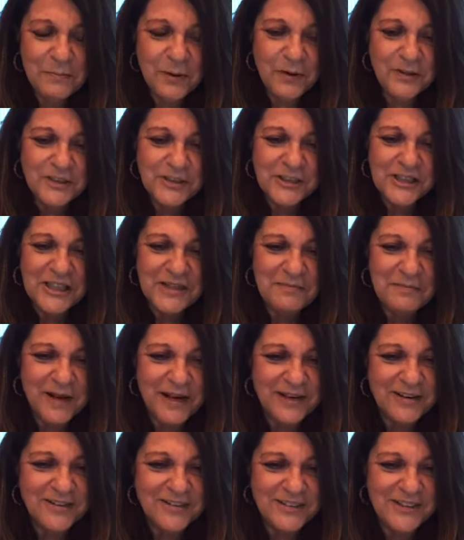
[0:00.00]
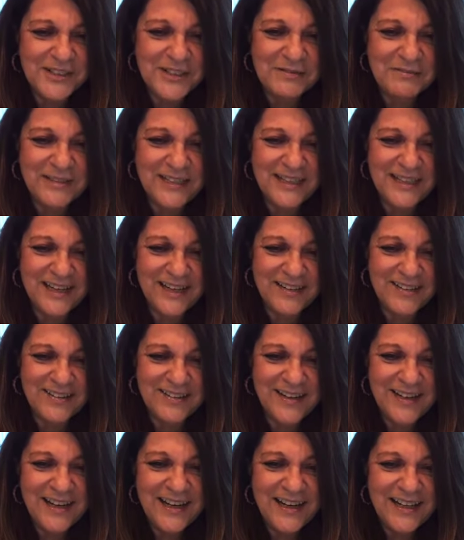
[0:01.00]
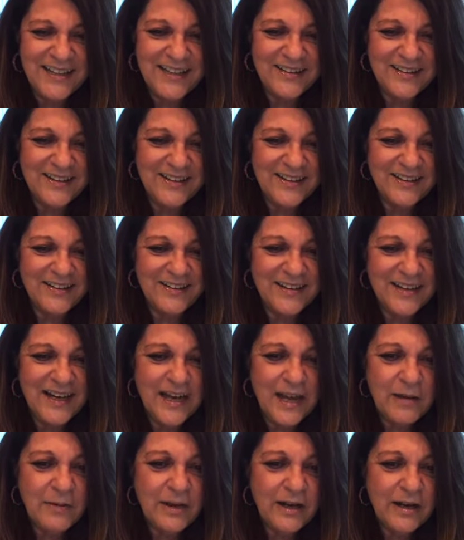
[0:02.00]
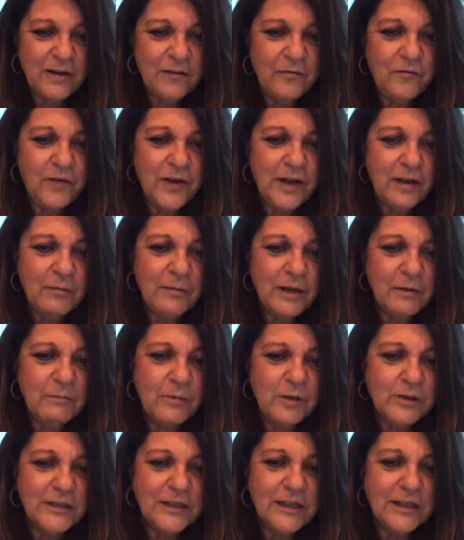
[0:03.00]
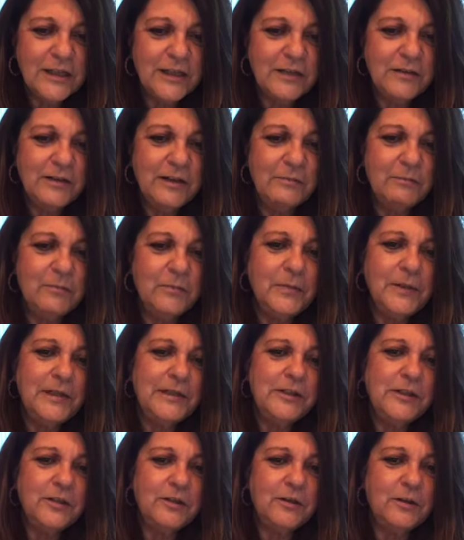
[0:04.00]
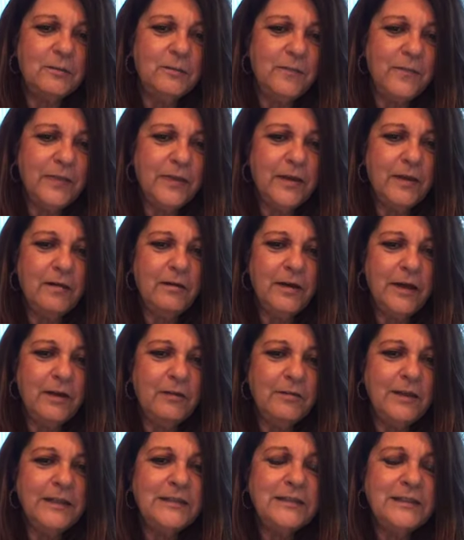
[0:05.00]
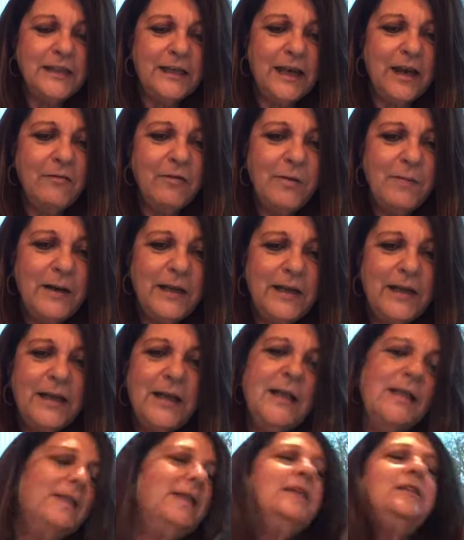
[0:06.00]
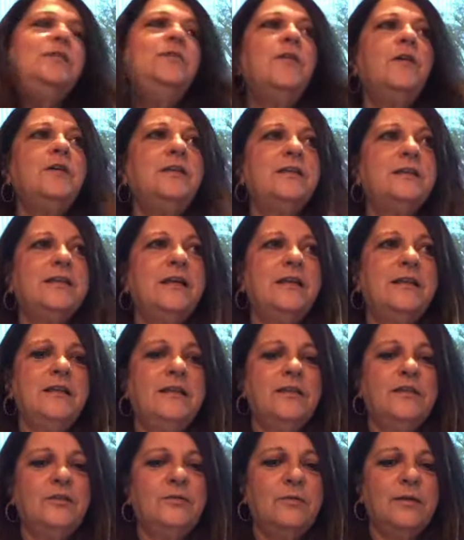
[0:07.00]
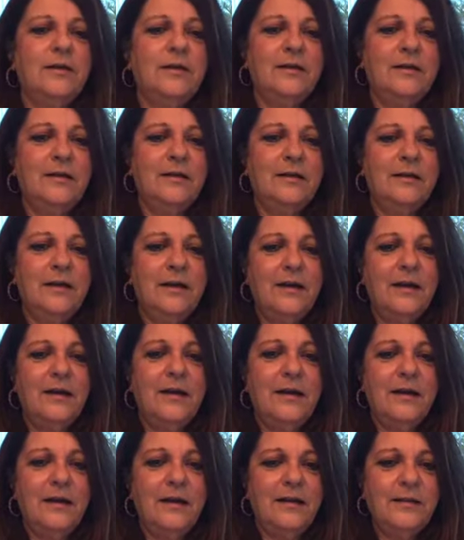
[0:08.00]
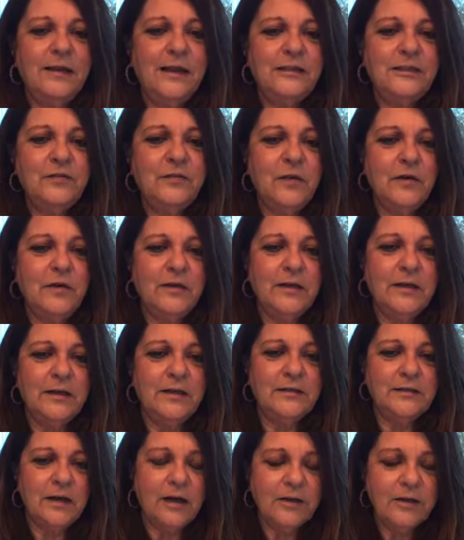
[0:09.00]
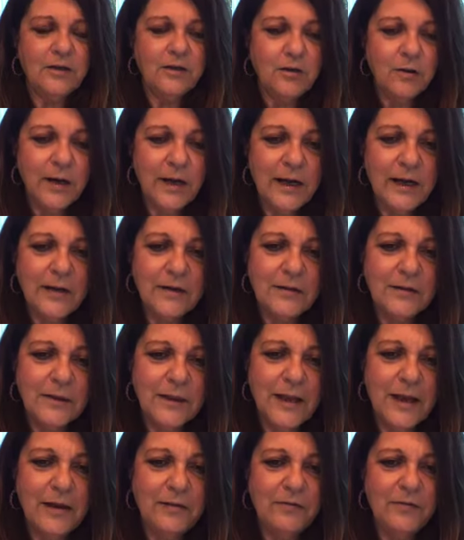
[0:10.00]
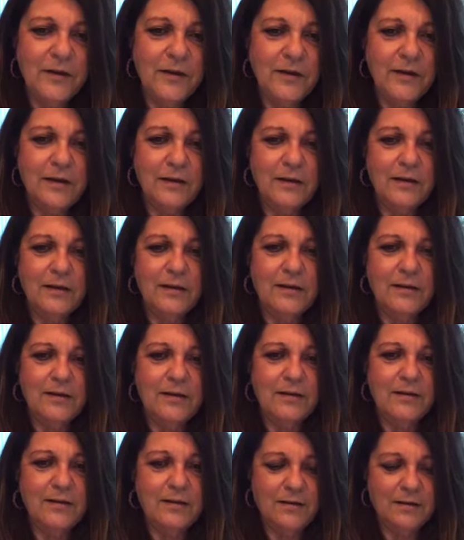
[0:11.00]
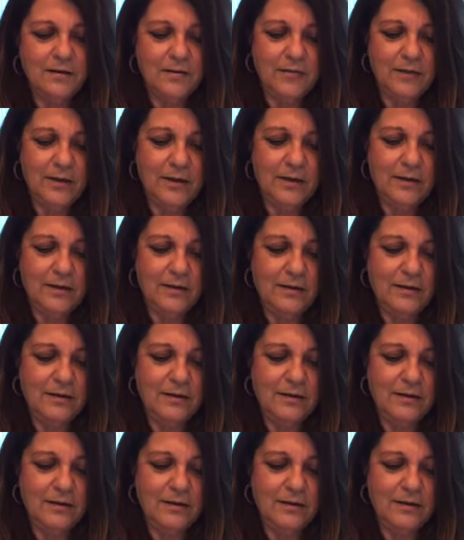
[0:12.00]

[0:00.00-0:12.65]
Bullshit microchip together. There you go. Am I going to fail my music theory midterm? Okay, let's see. Everybody, let's focus on this one. Let's focus. Are you crying or laughing? Wait.